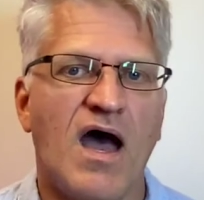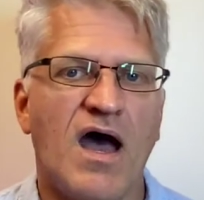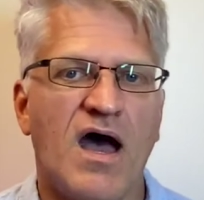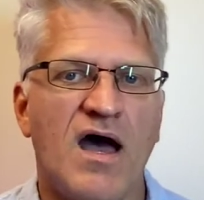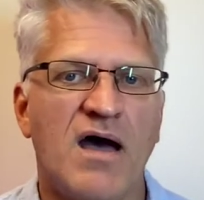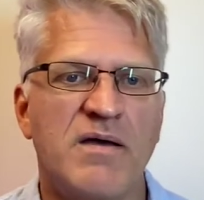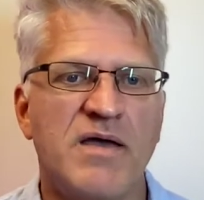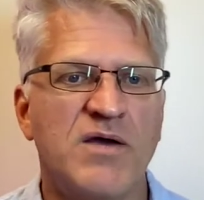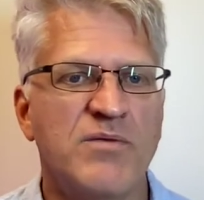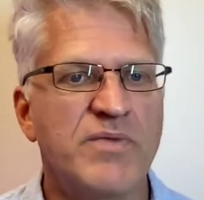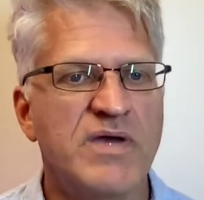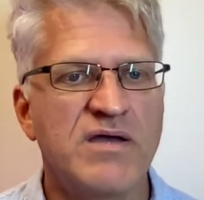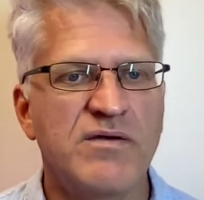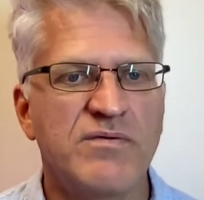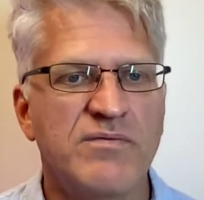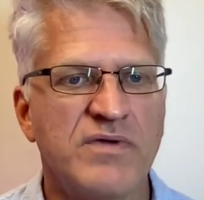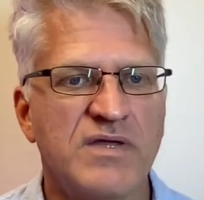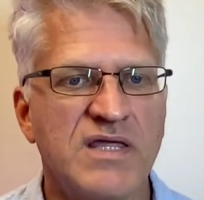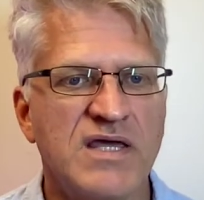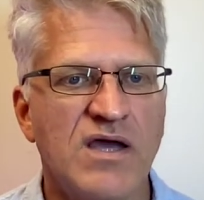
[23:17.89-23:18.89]
And we
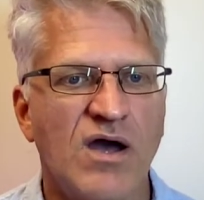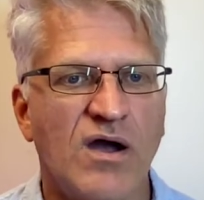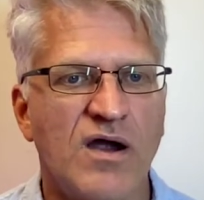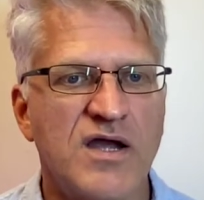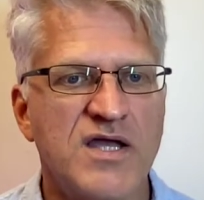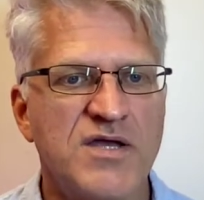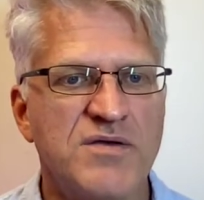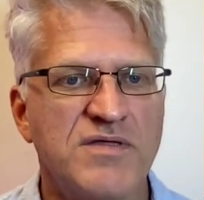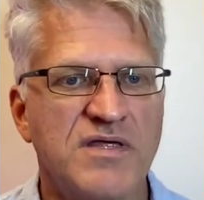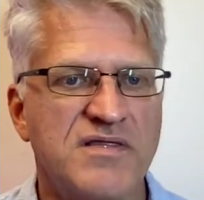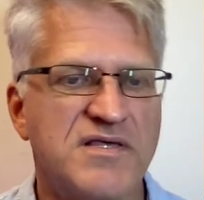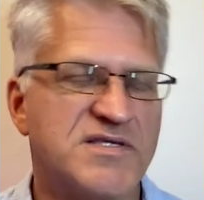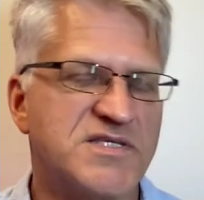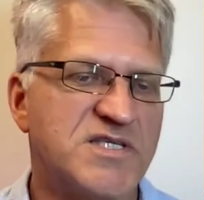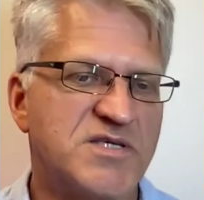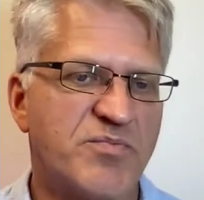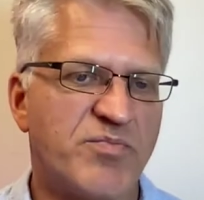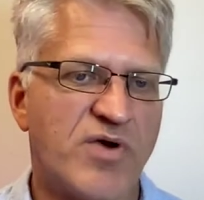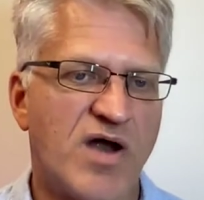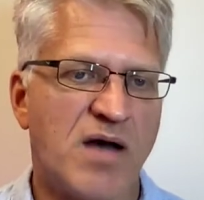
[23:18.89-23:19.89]
really argue that this
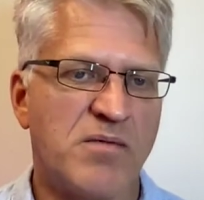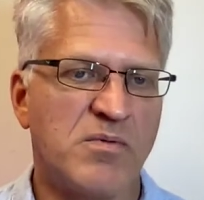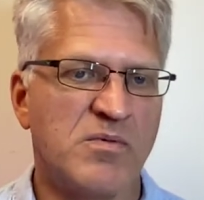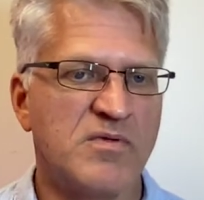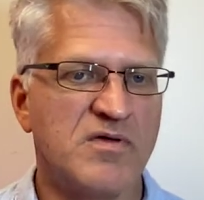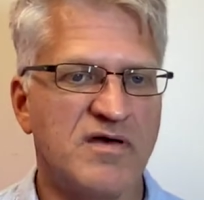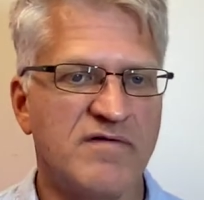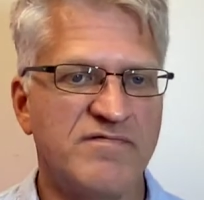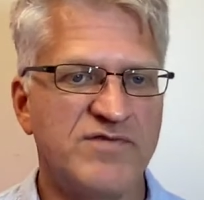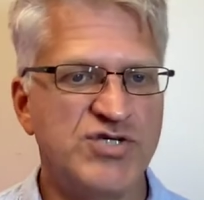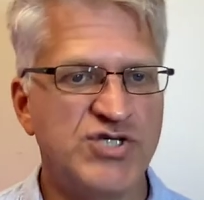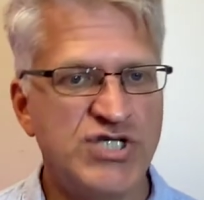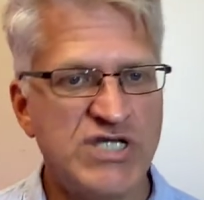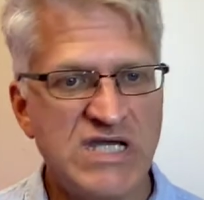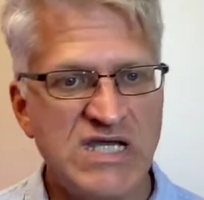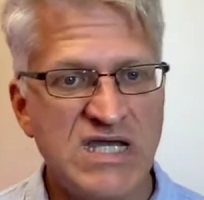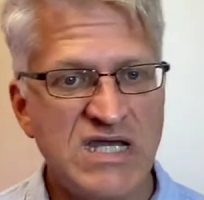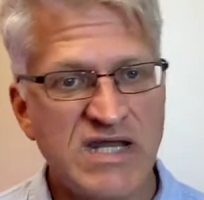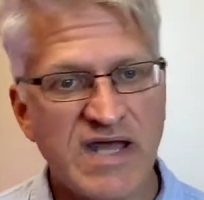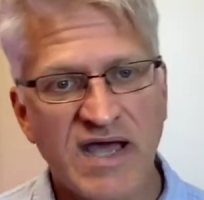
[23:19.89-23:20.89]
is a problem of
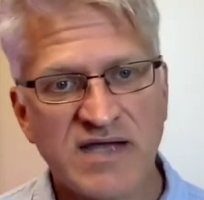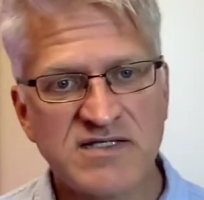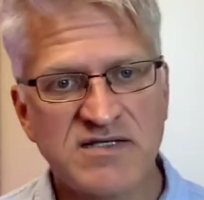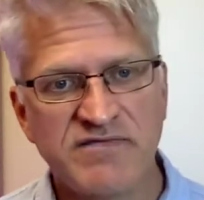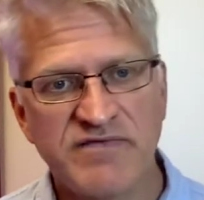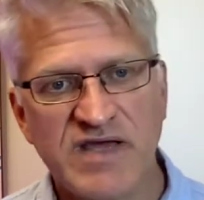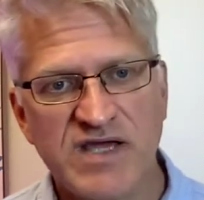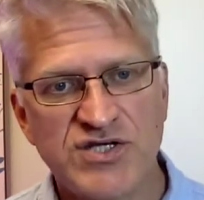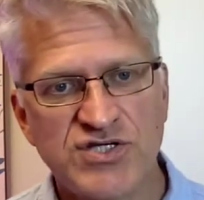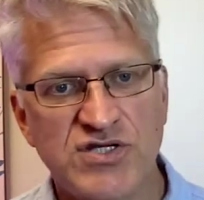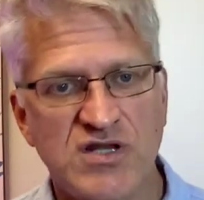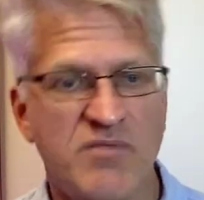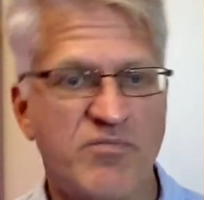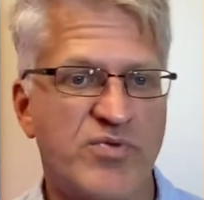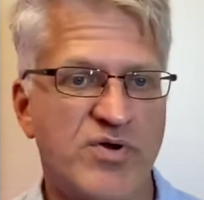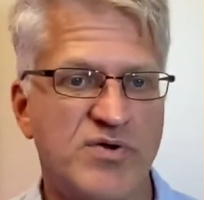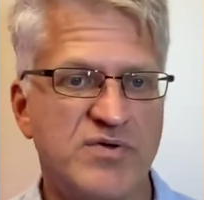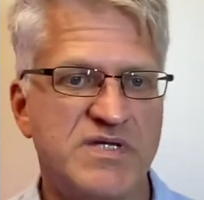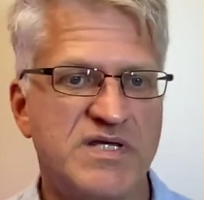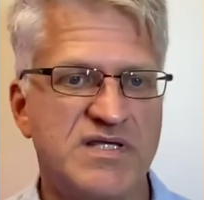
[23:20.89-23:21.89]
gene activation and
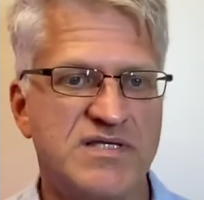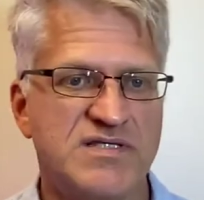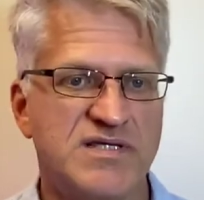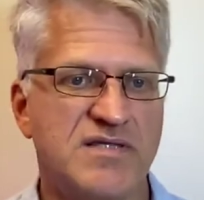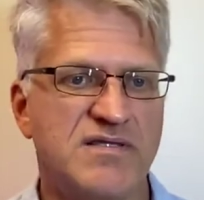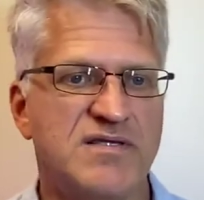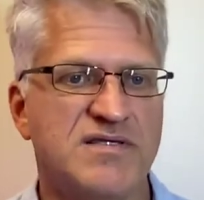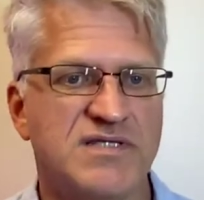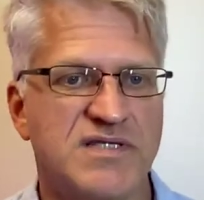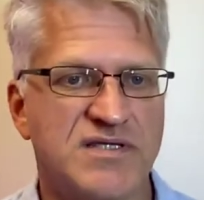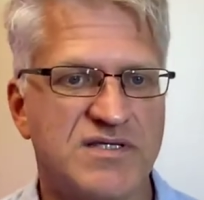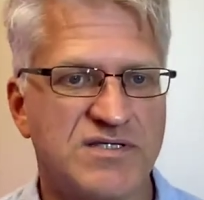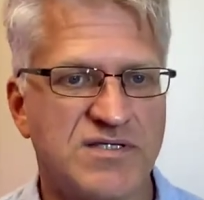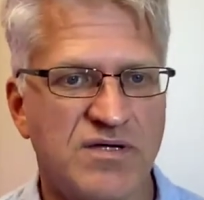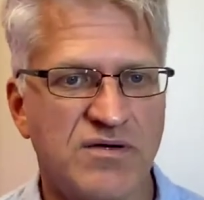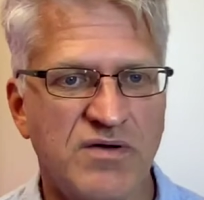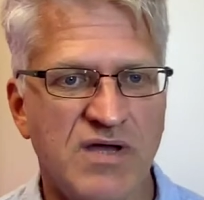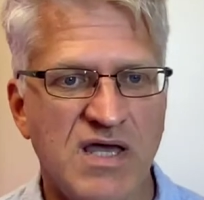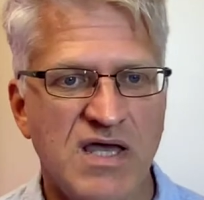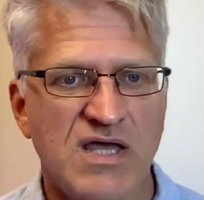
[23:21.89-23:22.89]
protein synthesis.
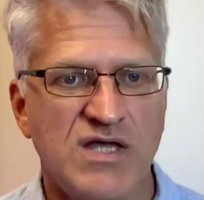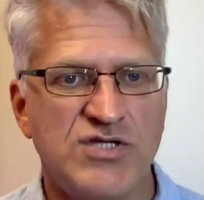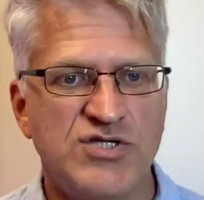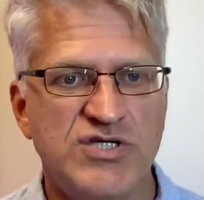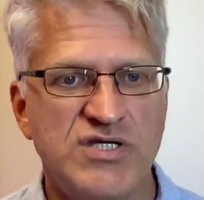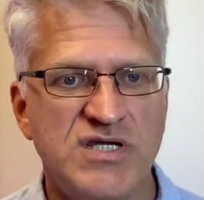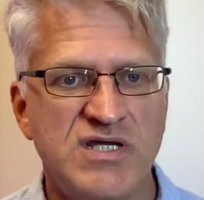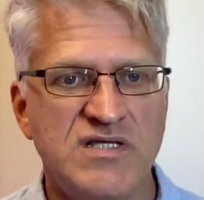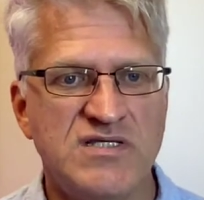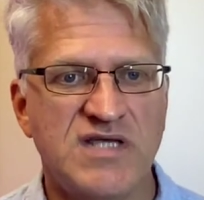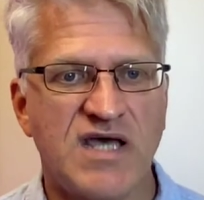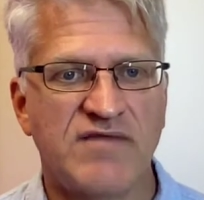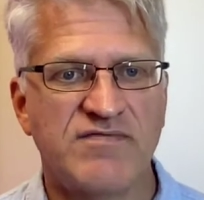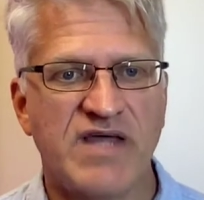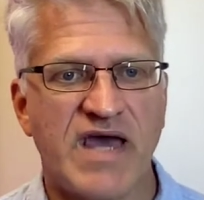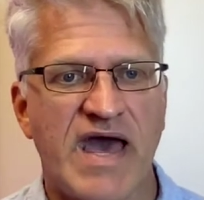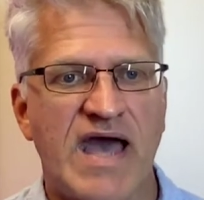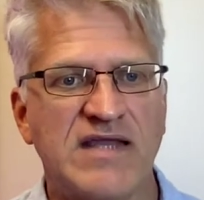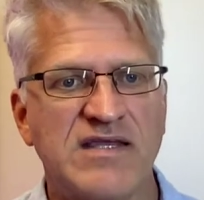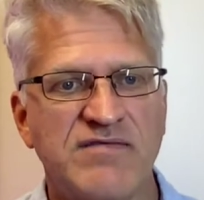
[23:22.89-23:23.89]
So genes have
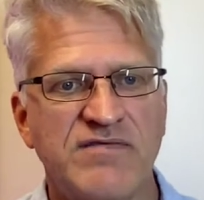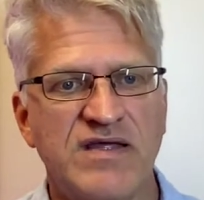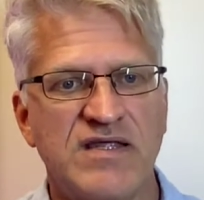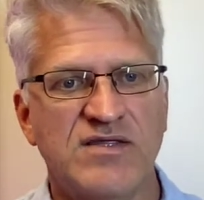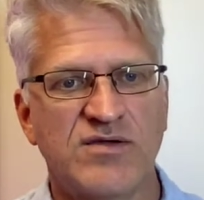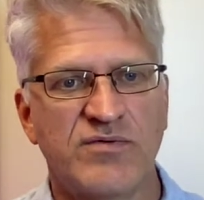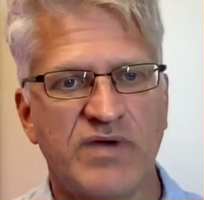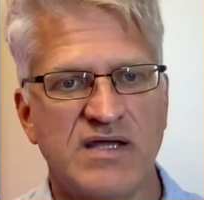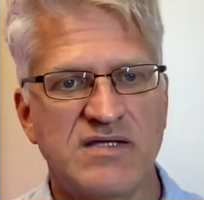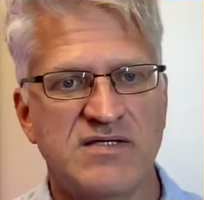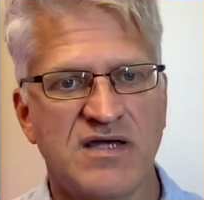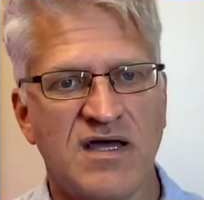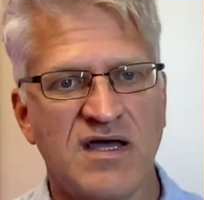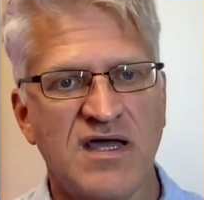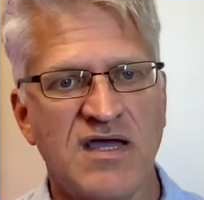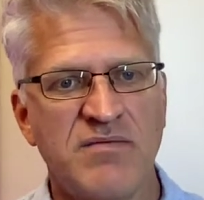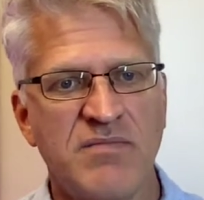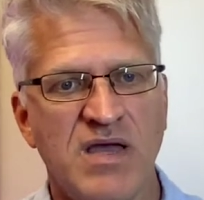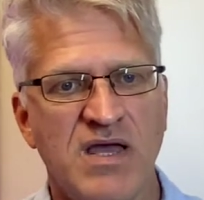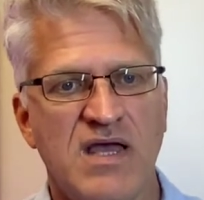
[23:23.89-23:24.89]
to activate at the right
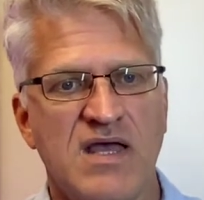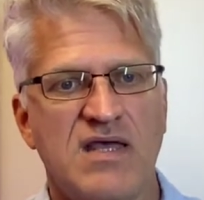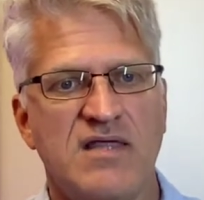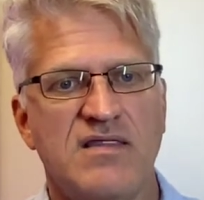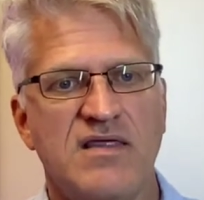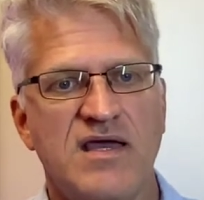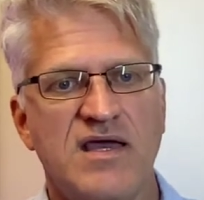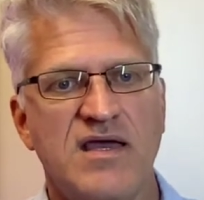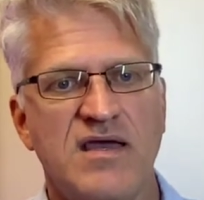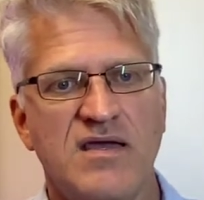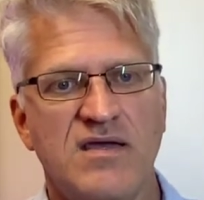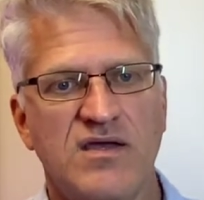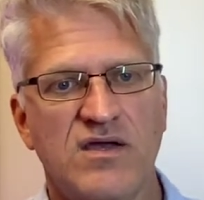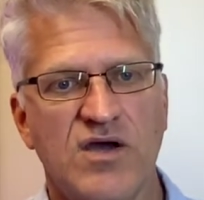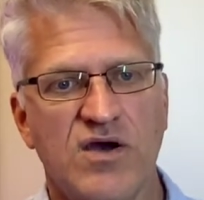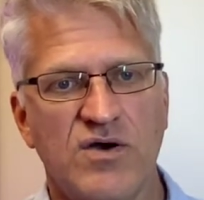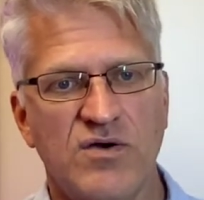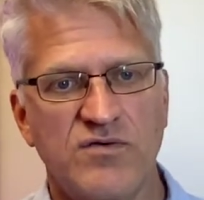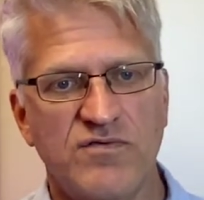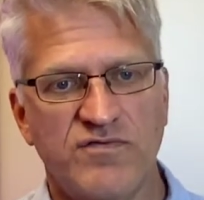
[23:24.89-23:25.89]
time. They
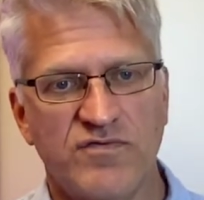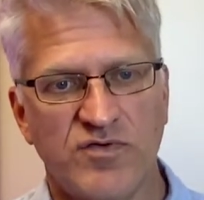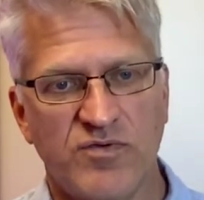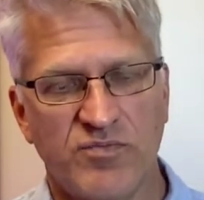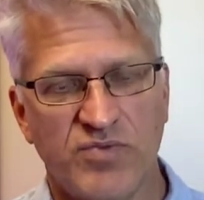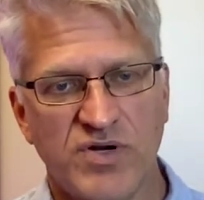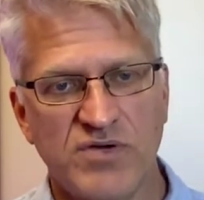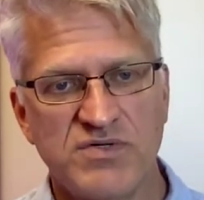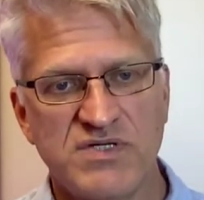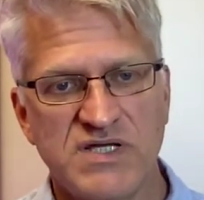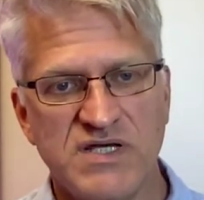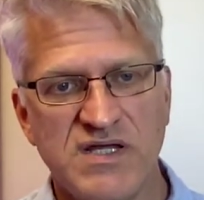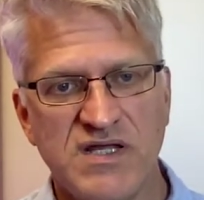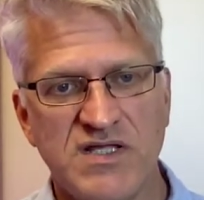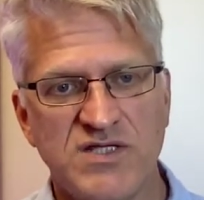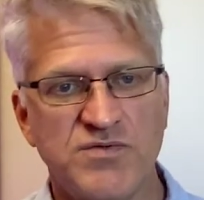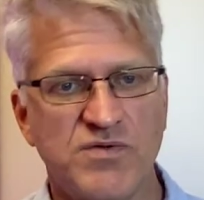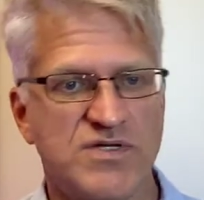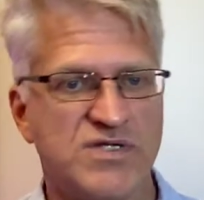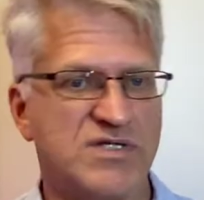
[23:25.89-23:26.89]
code for
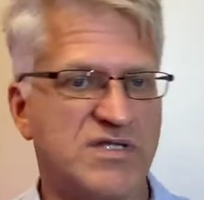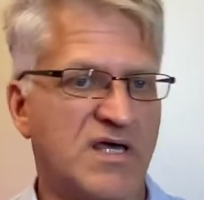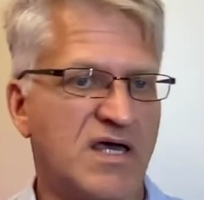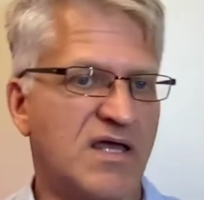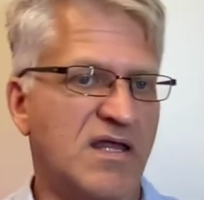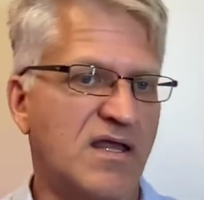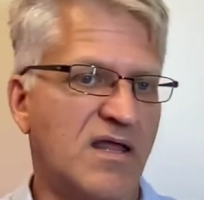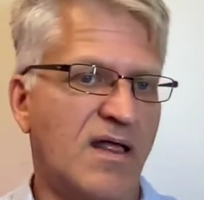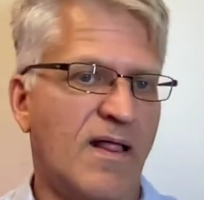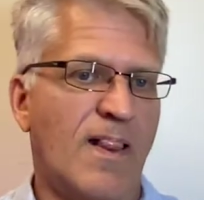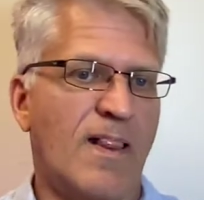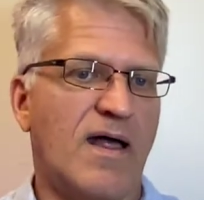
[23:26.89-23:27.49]
proteins, which then